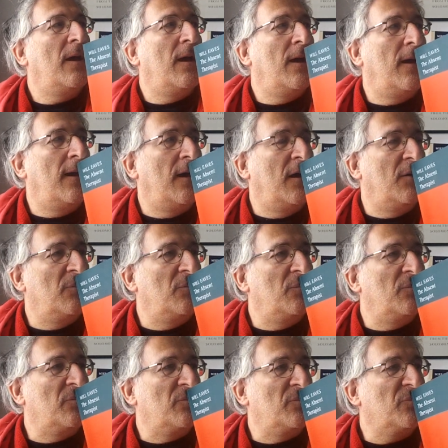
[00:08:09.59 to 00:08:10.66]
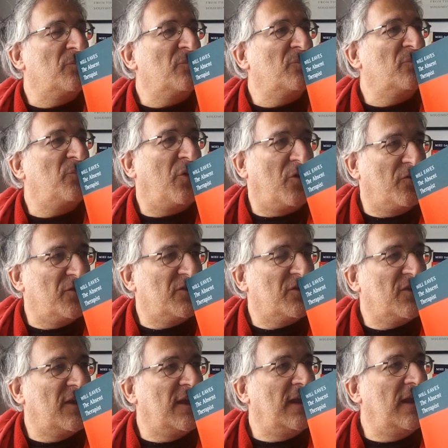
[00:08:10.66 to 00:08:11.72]
um,
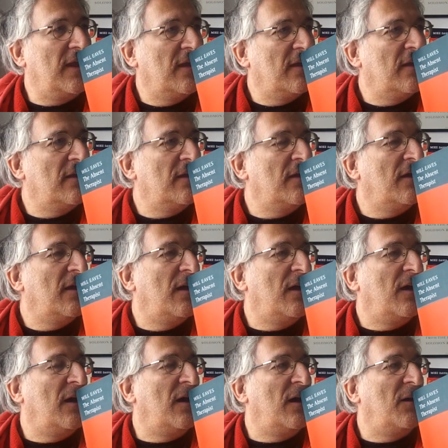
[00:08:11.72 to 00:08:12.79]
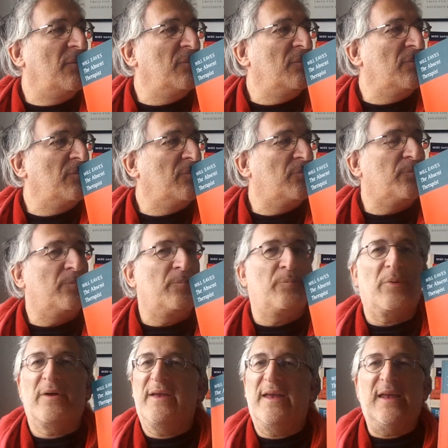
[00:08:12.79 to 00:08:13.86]
poverty. Um,
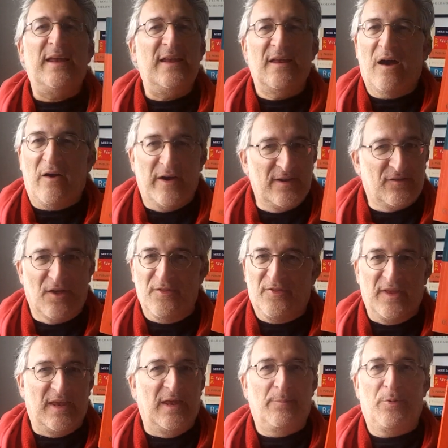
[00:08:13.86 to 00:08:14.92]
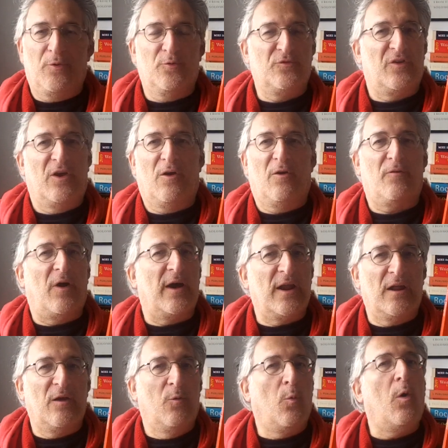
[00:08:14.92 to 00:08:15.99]
but he, I don't think he pulls it off. I
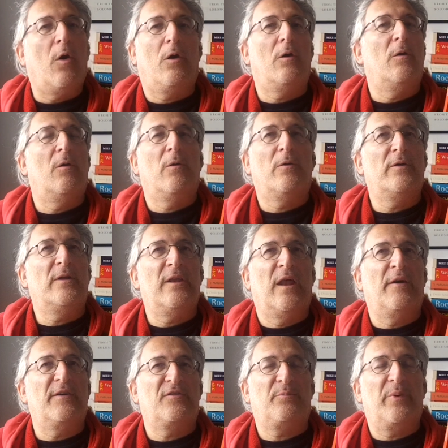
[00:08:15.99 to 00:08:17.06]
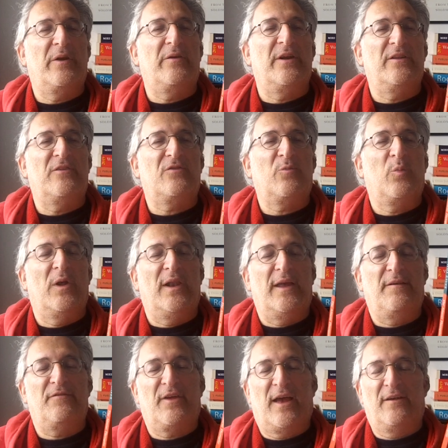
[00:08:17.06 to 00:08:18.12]
don't know what you know experience Will
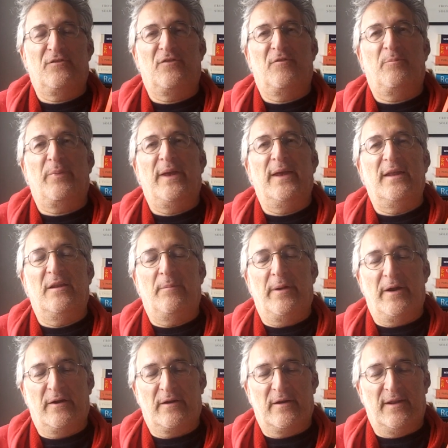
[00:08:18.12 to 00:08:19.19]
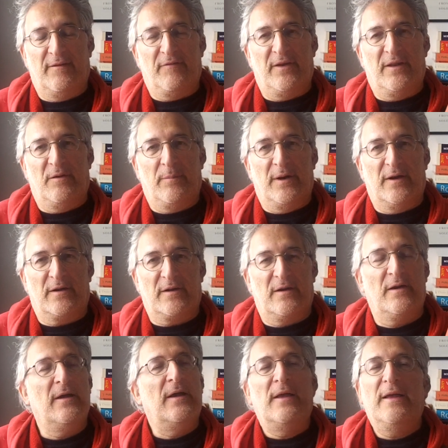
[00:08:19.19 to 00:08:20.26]
Eaves has of being in America, living in
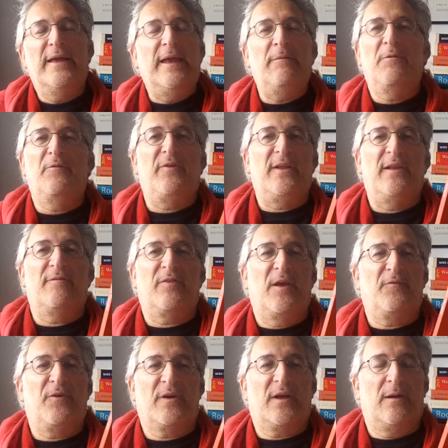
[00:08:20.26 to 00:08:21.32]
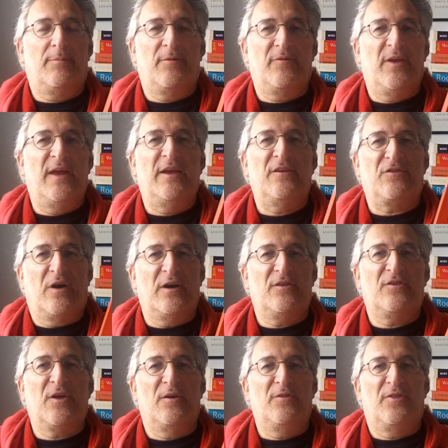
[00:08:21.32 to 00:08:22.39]
America. Even if he lived there for a couple of years, I
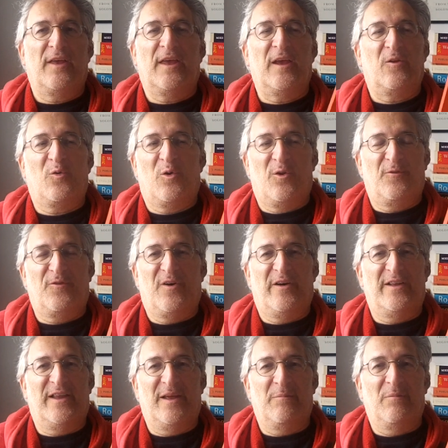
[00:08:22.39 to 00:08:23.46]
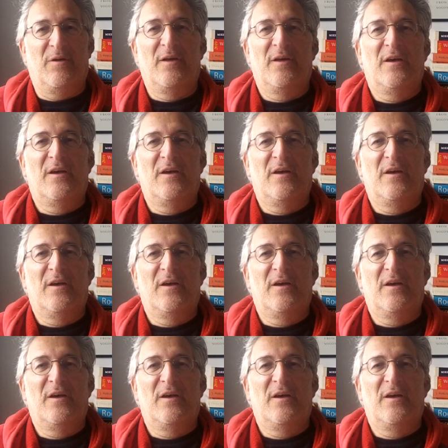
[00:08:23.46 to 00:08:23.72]
don't think it qualified him